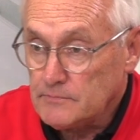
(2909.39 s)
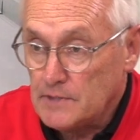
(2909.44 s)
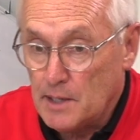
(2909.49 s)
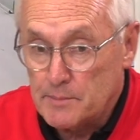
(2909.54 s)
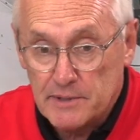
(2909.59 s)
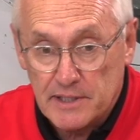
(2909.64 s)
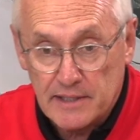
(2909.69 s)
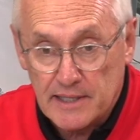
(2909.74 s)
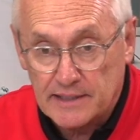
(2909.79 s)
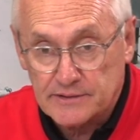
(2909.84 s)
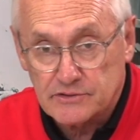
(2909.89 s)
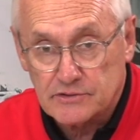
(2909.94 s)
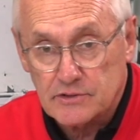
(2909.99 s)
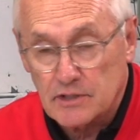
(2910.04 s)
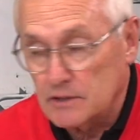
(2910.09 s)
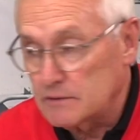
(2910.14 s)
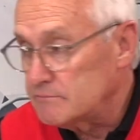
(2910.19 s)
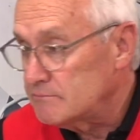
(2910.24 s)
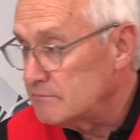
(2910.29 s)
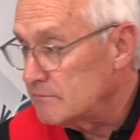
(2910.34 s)
that's
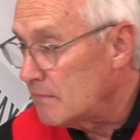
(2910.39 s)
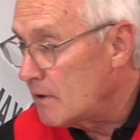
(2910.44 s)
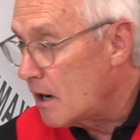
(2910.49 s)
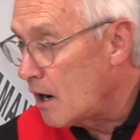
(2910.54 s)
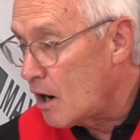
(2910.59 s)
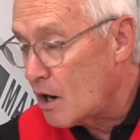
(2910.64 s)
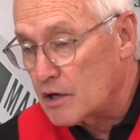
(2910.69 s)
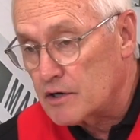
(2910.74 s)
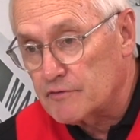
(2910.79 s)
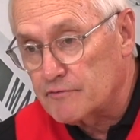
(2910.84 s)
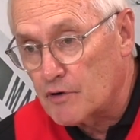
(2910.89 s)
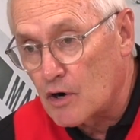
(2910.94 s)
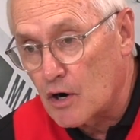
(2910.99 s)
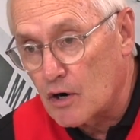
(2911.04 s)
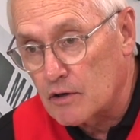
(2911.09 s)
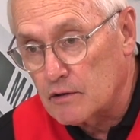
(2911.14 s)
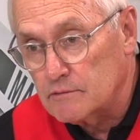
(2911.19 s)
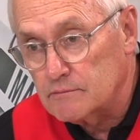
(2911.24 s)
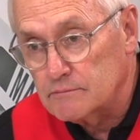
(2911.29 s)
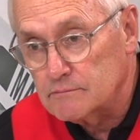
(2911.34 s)
the heart of
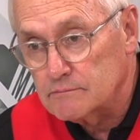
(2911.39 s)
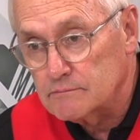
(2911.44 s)
our